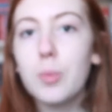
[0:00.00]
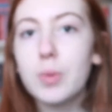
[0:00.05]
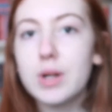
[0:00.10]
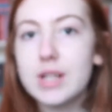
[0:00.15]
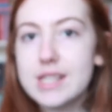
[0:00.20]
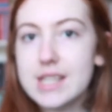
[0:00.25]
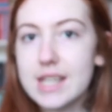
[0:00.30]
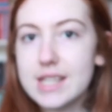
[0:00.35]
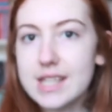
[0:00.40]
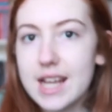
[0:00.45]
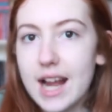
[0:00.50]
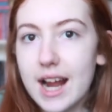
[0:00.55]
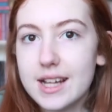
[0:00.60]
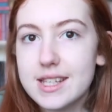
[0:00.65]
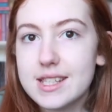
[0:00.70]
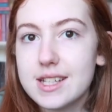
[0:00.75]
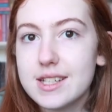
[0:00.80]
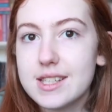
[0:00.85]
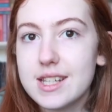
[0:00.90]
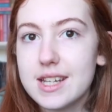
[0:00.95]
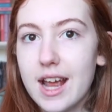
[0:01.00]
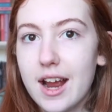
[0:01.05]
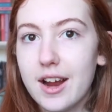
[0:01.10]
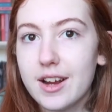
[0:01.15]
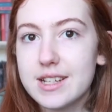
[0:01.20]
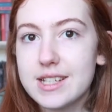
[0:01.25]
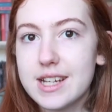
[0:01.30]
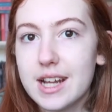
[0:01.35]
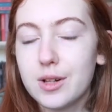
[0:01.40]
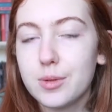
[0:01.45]
but it says Carstairs and
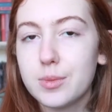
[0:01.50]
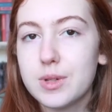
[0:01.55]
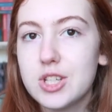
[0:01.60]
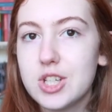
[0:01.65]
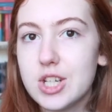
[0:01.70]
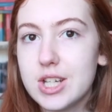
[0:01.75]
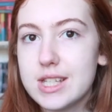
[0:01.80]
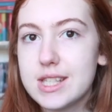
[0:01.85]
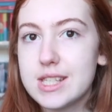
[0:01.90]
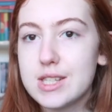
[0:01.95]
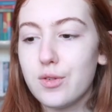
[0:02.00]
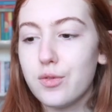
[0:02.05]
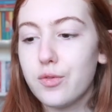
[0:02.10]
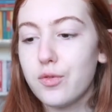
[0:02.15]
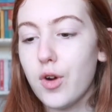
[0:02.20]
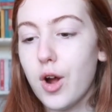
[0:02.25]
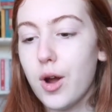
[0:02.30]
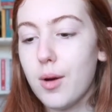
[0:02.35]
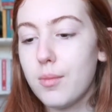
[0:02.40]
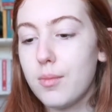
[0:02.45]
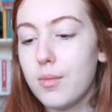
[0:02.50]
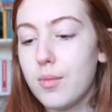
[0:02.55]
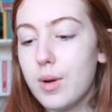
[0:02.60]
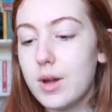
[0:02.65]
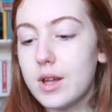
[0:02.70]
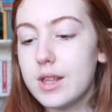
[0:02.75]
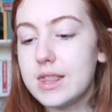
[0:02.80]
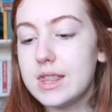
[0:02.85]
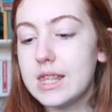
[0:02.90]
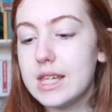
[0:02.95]
Herondale, which is from
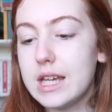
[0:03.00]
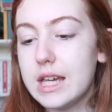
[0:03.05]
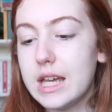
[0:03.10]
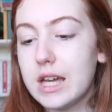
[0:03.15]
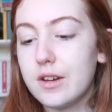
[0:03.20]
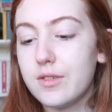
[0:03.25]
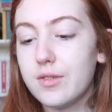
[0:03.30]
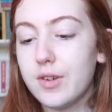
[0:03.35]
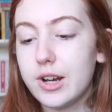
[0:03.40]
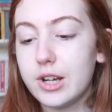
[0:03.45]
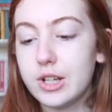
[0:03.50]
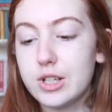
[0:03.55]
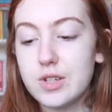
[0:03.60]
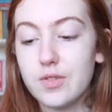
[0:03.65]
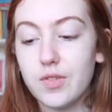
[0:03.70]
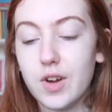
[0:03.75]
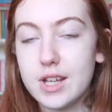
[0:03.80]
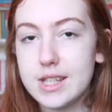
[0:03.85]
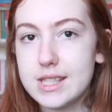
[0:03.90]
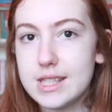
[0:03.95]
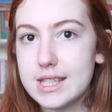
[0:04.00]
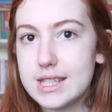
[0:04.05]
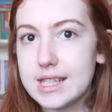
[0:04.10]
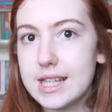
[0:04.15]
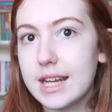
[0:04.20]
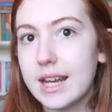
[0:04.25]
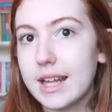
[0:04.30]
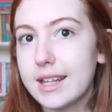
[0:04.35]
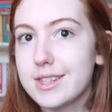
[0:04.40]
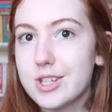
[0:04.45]
the Infernal Devices
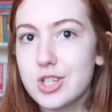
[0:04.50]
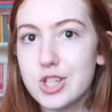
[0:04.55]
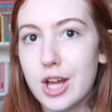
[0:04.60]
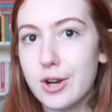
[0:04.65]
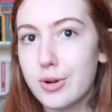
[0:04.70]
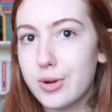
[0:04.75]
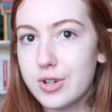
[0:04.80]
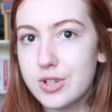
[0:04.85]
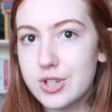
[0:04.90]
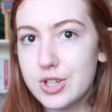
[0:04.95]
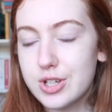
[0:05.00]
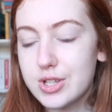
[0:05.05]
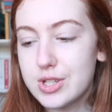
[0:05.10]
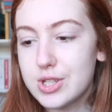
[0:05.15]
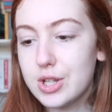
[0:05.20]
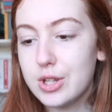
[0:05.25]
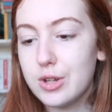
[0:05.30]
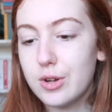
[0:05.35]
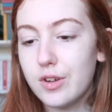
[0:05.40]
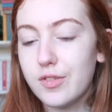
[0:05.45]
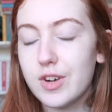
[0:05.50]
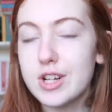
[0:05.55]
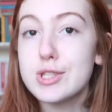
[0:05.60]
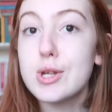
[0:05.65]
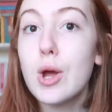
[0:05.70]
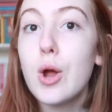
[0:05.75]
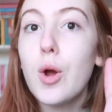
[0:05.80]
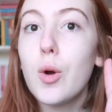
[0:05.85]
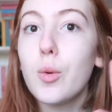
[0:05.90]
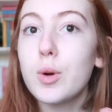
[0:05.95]
and, like, the Shadowhunters universe,
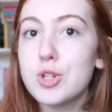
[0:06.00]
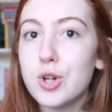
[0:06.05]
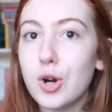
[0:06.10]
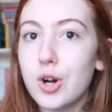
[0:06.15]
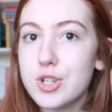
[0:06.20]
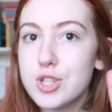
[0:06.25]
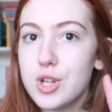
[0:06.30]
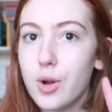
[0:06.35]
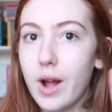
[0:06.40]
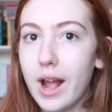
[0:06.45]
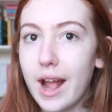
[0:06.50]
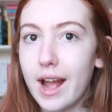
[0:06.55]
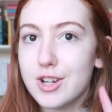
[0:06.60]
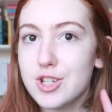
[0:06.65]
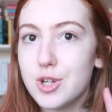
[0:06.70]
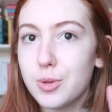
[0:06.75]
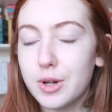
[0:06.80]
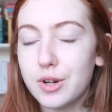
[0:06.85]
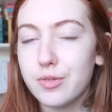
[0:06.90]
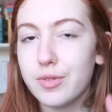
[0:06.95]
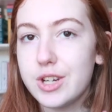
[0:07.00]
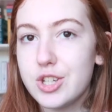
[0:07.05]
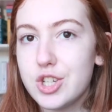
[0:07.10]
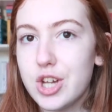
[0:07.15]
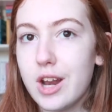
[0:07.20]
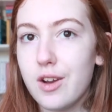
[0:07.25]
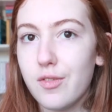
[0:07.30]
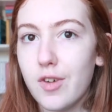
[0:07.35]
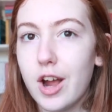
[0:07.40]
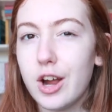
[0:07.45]
which also I actually want to read
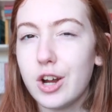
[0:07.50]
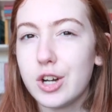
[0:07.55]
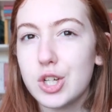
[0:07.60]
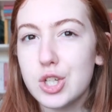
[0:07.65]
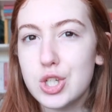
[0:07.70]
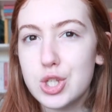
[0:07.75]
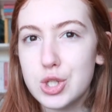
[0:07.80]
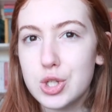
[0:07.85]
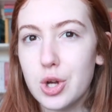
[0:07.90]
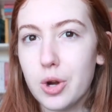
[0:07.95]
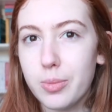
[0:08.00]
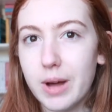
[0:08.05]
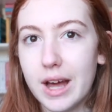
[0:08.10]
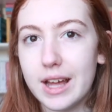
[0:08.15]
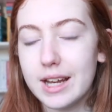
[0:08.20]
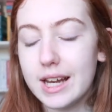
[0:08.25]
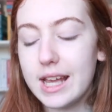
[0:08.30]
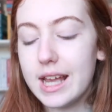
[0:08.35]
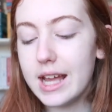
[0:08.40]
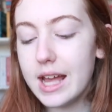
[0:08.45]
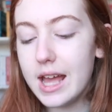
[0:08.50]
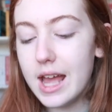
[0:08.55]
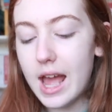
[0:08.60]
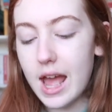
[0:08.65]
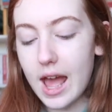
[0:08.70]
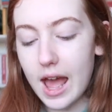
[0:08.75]
Chain of Iron so badly.